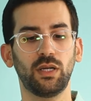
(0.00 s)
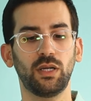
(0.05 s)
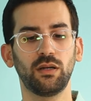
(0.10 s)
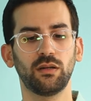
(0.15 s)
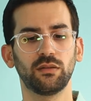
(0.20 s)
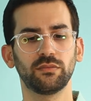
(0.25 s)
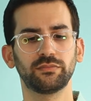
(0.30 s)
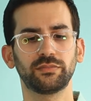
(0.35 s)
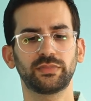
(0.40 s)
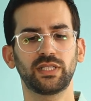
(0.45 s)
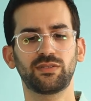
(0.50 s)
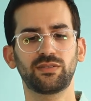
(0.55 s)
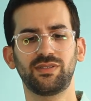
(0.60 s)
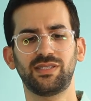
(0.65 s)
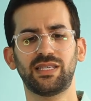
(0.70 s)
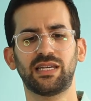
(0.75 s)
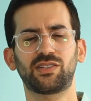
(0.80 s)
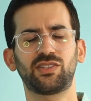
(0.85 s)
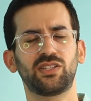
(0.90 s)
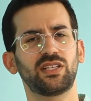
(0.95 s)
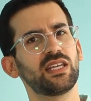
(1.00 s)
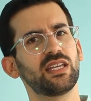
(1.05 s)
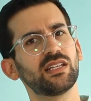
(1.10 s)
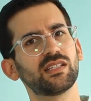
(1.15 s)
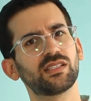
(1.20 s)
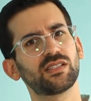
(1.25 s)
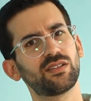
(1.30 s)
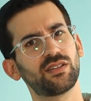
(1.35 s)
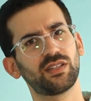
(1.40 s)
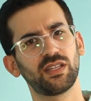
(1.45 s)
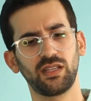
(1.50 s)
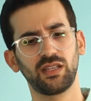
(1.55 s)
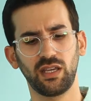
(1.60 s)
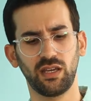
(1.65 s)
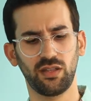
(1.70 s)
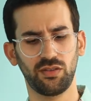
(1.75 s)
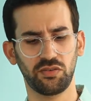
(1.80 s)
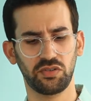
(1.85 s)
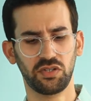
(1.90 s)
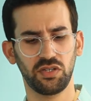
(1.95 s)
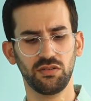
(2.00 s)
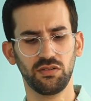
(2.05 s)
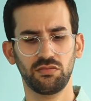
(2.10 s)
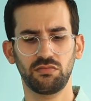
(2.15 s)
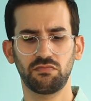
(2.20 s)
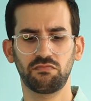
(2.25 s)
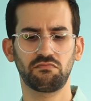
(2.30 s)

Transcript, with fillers: oh this one's actually easier than the other two